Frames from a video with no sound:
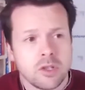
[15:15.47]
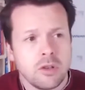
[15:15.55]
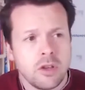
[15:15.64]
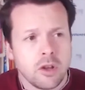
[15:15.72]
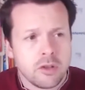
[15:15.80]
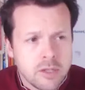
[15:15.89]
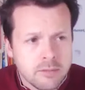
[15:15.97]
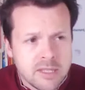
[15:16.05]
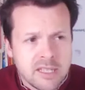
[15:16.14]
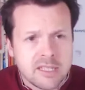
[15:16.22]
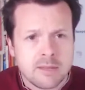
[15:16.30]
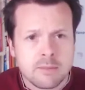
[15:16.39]
You, you know, some
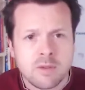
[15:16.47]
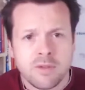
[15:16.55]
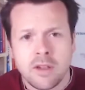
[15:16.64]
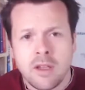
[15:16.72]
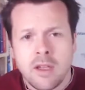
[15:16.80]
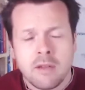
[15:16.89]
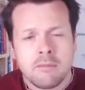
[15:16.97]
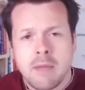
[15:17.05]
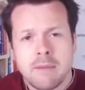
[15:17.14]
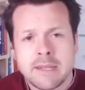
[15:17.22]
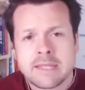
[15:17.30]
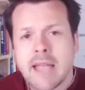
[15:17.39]
systems for
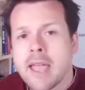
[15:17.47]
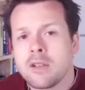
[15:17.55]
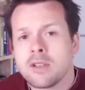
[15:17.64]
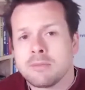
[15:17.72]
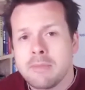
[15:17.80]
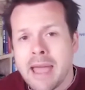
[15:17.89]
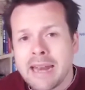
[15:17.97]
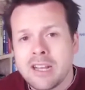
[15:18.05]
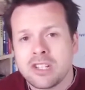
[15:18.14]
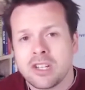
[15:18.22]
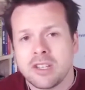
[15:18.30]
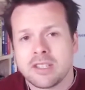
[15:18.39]
maybe sales
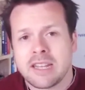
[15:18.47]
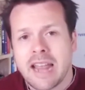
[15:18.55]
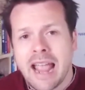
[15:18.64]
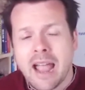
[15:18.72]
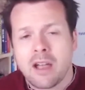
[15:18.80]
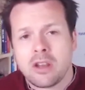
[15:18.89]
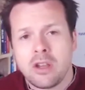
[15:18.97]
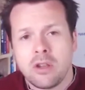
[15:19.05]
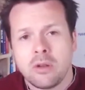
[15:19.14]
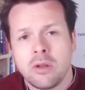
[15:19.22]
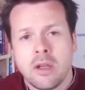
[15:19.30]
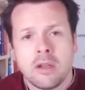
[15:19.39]
managers and how do
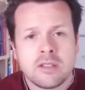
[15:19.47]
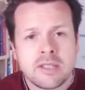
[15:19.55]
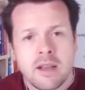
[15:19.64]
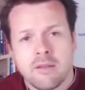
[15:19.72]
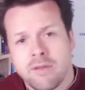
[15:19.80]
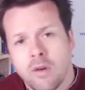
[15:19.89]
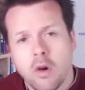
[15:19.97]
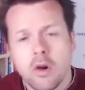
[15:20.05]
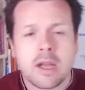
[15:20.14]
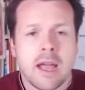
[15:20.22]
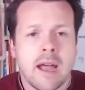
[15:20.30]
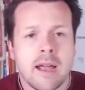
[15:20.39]
you set
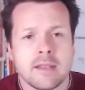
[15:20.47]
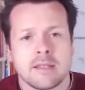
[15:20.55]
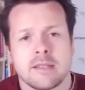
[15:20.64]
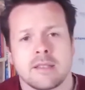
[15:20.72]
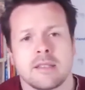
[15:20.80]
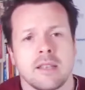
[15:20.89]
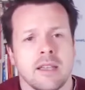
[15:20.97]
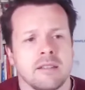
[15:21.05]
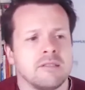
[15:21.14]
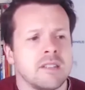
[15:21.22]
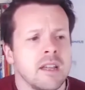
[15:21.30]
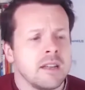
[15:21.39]
forecasts
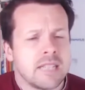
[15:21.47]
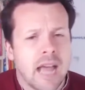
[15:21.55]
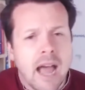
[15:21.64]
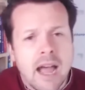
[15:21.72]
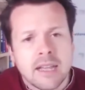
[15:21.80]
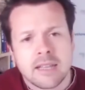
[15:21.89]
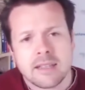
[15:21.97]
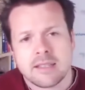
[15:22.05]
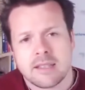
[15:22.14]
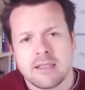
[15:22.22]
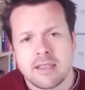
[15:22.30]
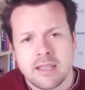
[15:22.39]
and
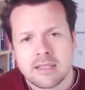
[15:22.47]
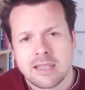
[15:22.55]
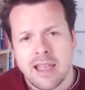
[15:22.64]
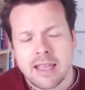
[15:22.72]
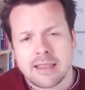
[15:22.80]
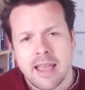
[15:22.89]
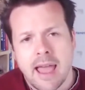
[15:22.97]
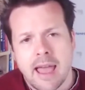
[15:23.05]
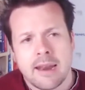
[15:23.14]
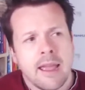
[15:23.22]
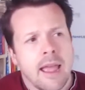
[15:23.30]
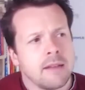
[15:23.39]
targets and things like that.